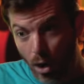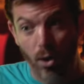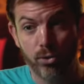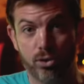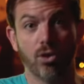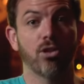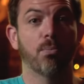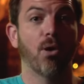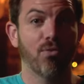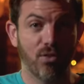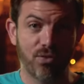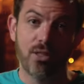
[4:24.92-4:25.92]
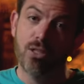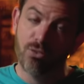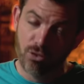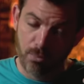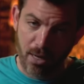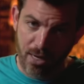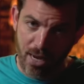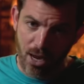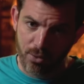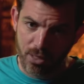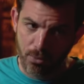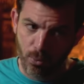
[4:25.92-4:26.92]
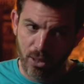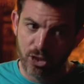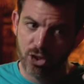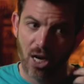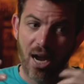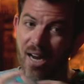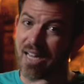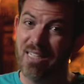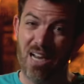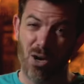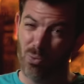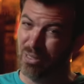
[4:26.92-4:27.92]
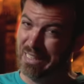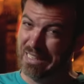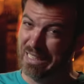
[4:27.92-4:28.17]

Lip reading: also the perfect venue for my Audi, which I had not really